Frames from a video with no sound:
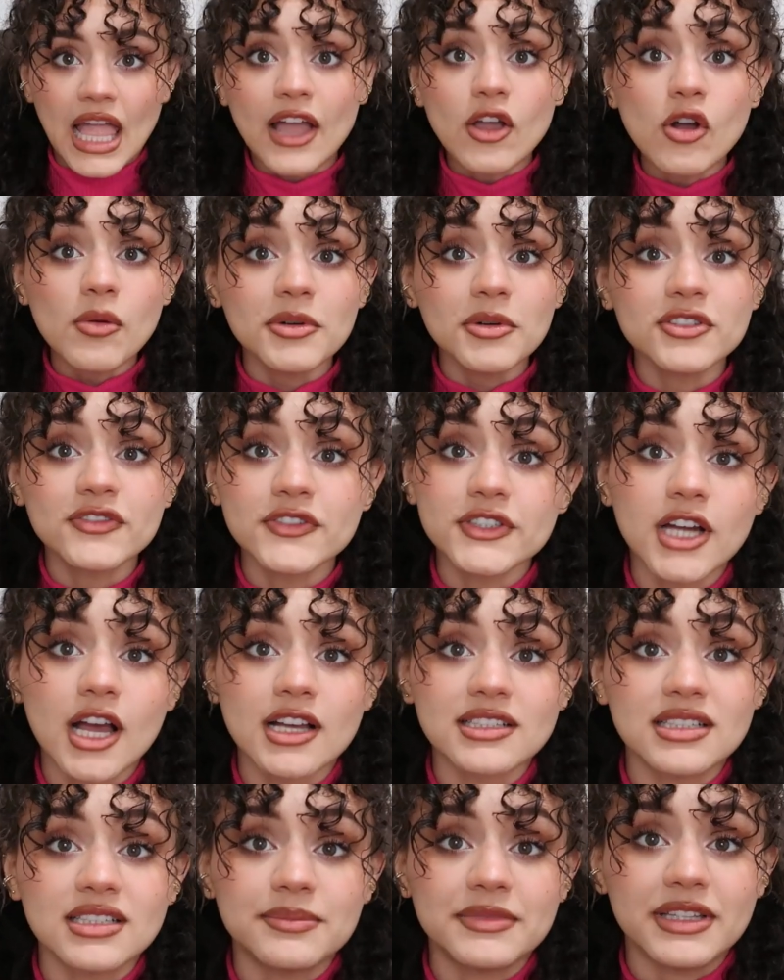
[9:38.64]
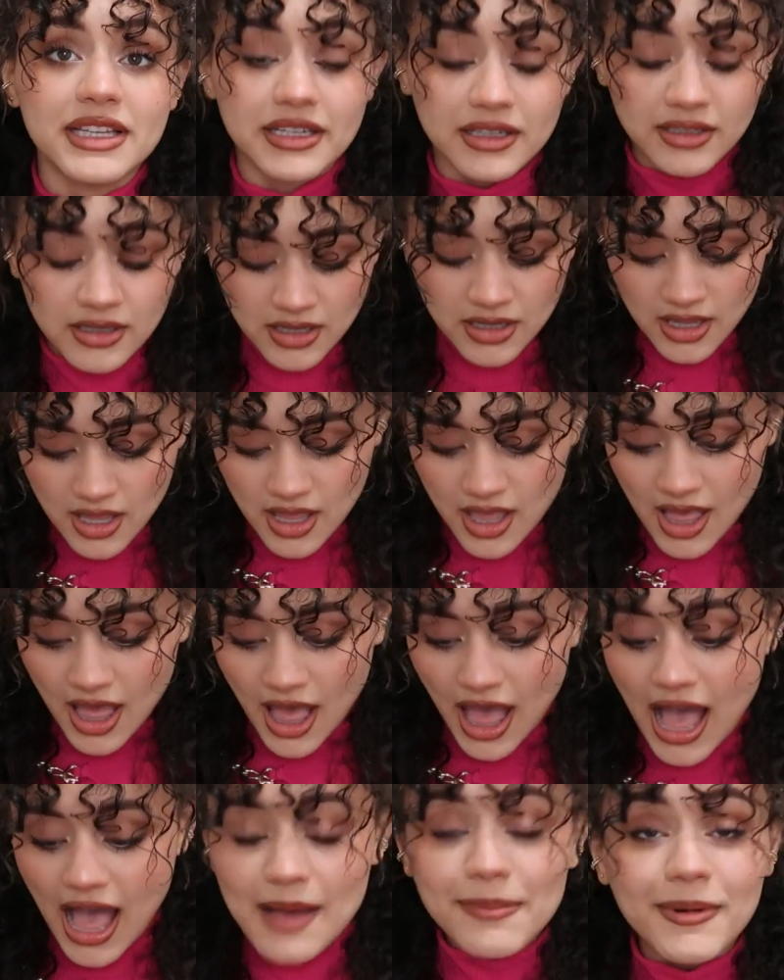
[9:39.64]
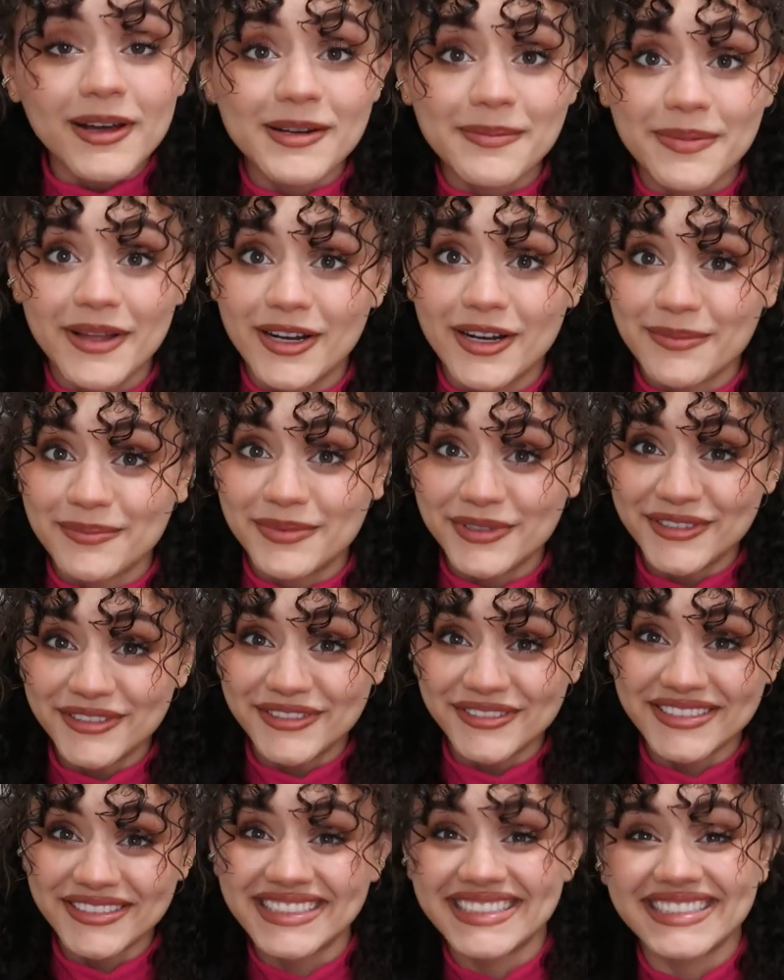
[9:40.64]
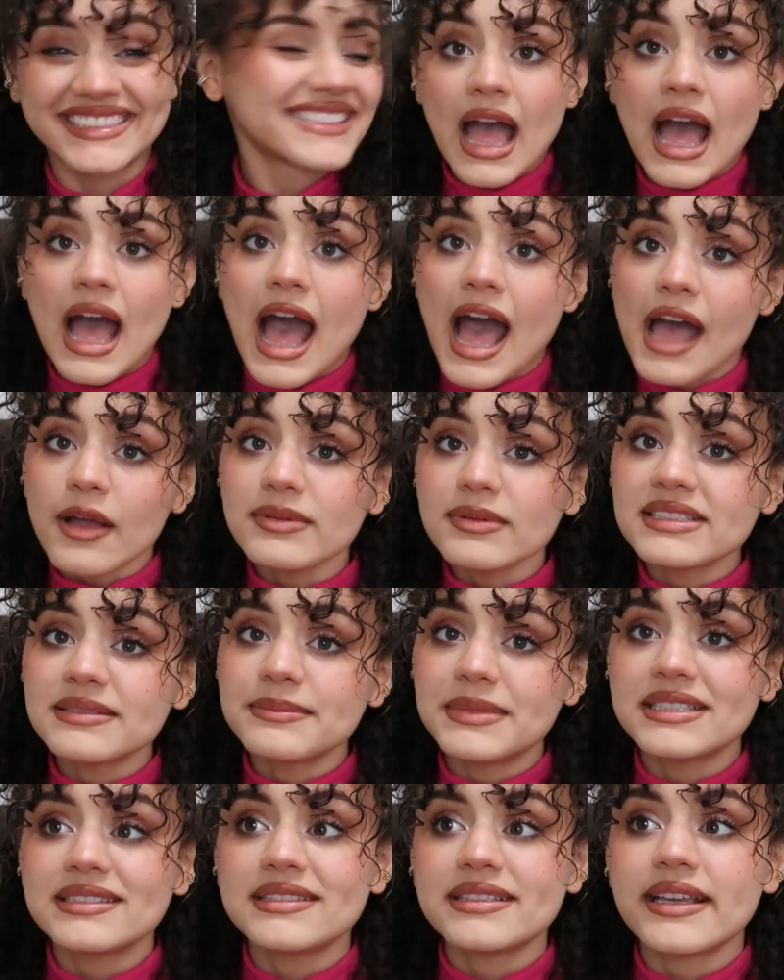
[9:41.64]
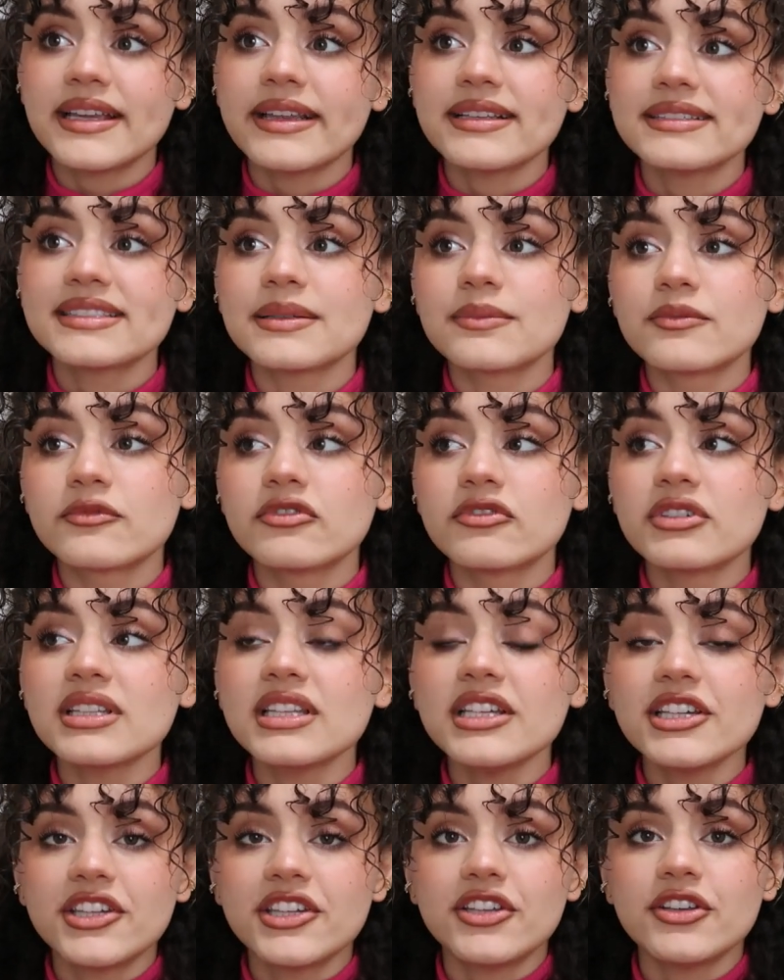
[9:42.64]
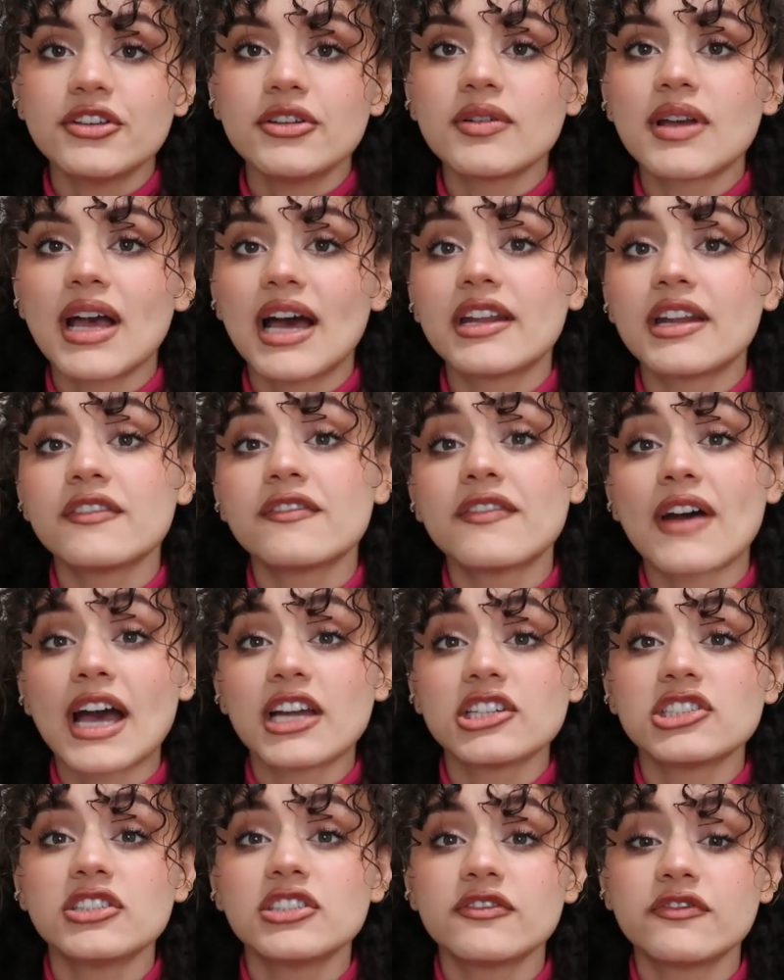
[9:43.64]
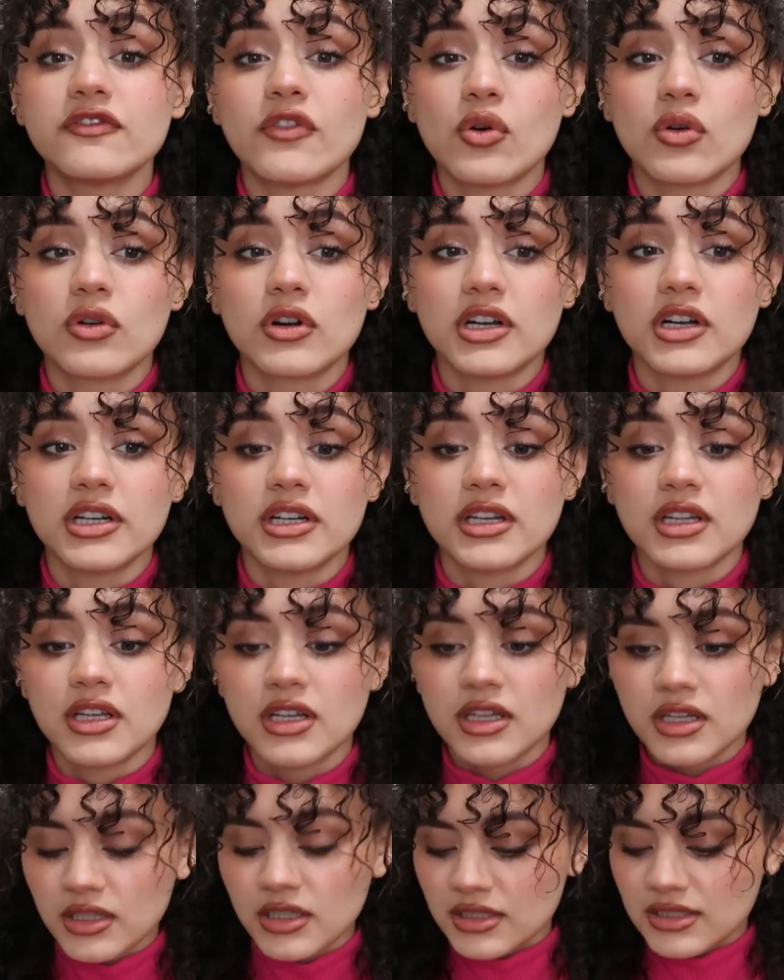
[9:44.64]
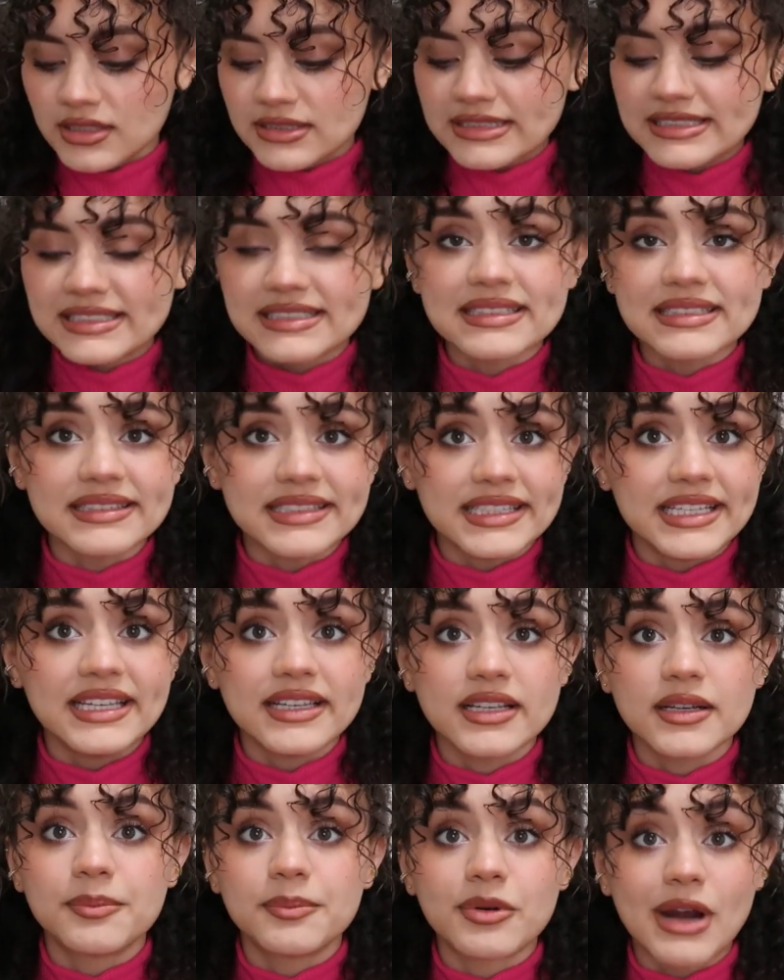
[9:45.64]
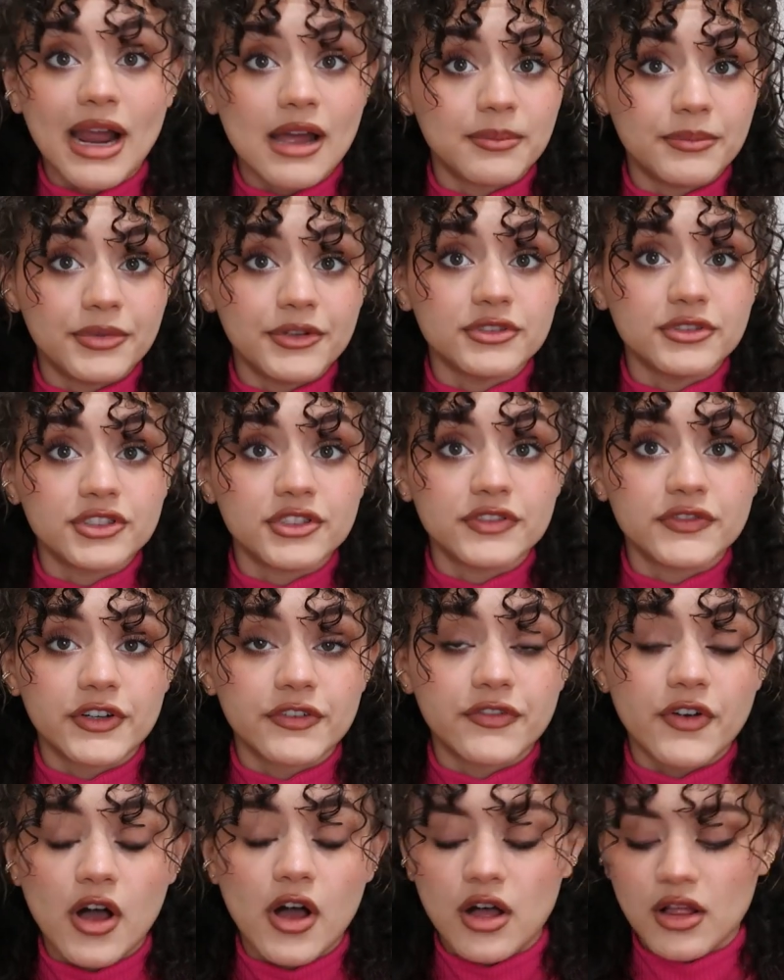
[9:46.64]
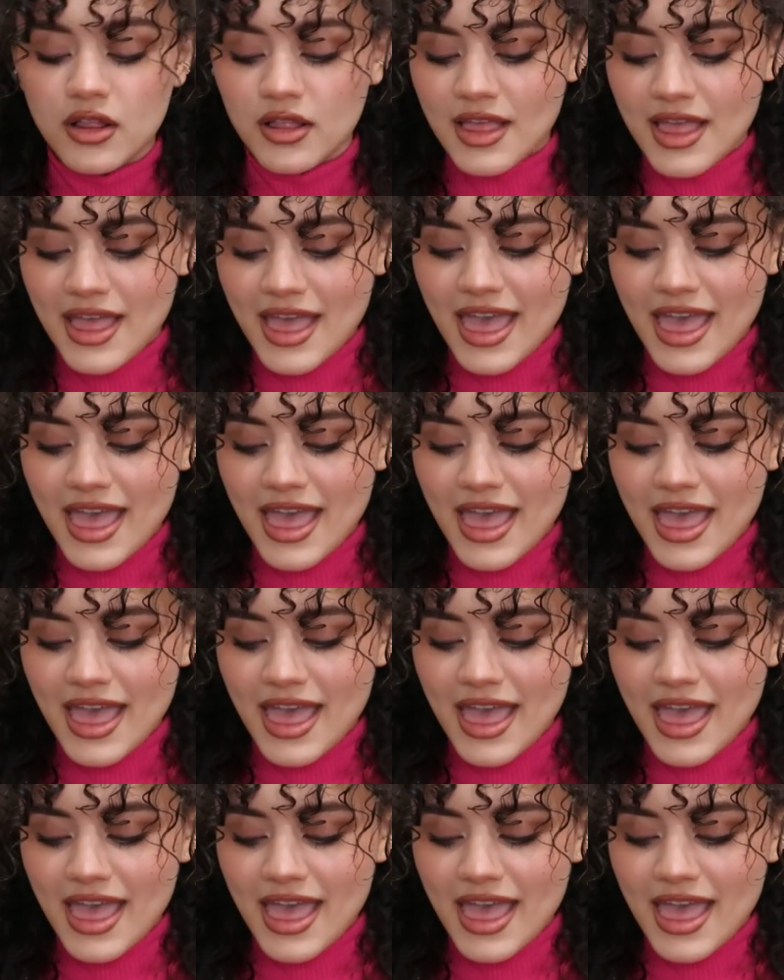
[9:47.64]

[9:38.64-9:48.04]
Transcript: I almost forgot something. I bought a pair of boots. I was missing some really cute kind of fashion forward sleek brown boots for fall.